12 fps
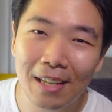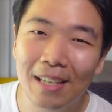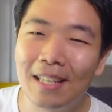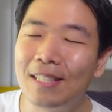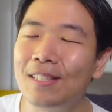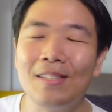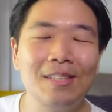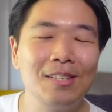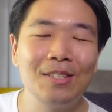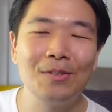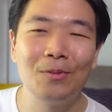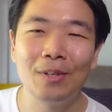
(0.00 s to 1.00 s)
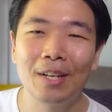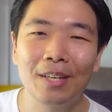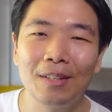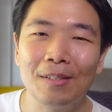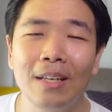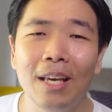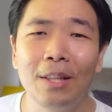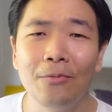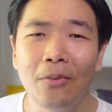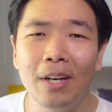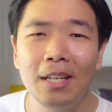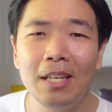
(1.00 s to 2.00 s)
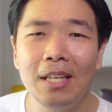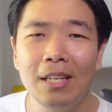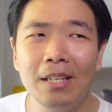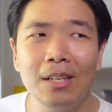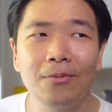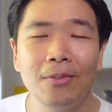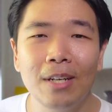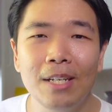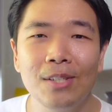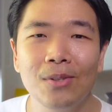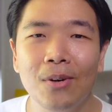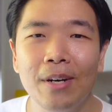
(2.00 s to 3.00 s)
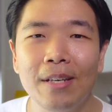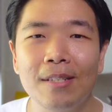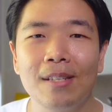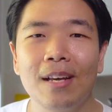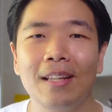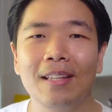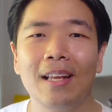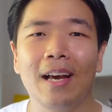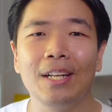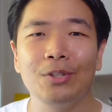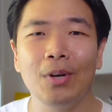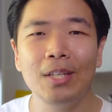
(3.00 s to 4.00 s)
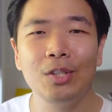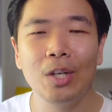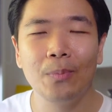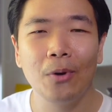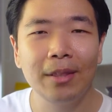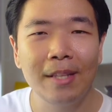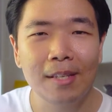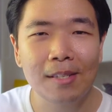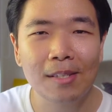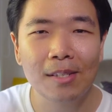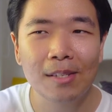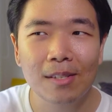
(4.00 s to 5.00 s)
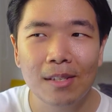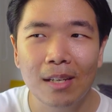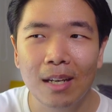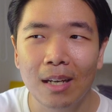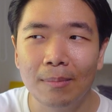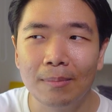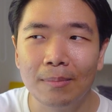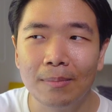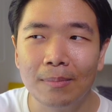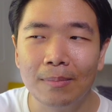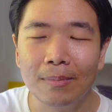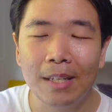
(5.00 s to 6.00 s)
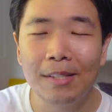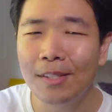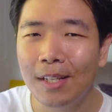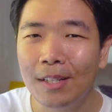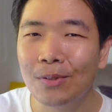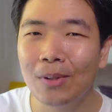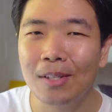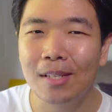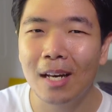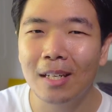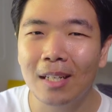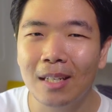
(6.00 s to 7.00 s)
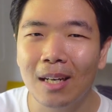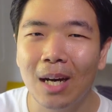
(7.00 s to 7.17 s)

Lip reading: This is ridiculous. And funny story is that I tried to report this incident to Lazada.